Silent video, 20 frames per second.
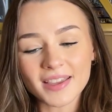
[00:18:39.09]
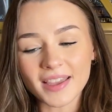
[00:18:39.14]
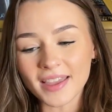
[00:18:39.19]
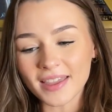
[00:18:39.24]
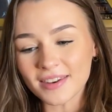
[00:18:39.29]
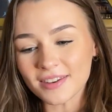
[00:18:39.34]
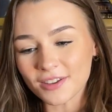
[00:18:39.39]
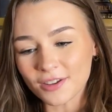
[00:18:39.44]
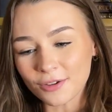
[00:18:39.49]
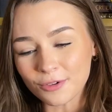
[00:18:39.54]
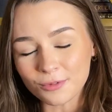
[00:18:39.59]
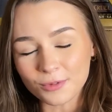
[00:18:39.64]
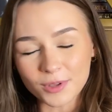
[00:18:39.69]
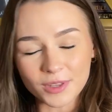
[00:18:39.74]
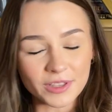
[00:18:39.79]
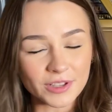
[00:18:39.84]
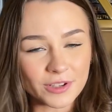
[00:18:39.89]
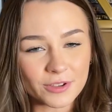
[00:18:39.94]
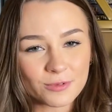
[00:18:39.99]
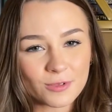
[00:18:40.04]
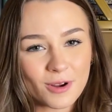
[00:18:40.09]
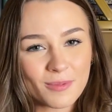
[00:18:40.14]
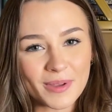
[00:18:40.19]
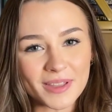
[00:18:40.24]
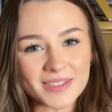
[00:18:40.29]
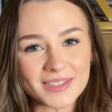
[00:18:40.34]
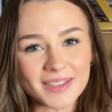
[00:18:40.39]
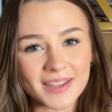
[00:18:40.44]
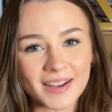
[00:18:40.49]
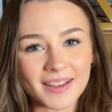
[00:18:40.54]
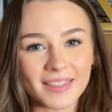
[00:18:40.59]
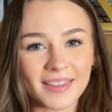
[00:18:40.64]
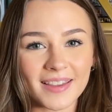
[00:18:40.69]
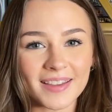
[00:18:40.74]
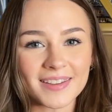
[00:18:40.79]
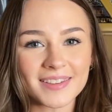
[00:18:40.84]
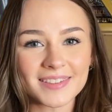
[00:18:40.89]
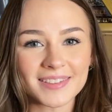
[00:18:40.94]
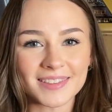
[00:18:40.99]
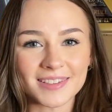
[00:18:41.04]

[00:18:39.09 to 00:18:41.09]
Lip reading: and a really good romance that I liked.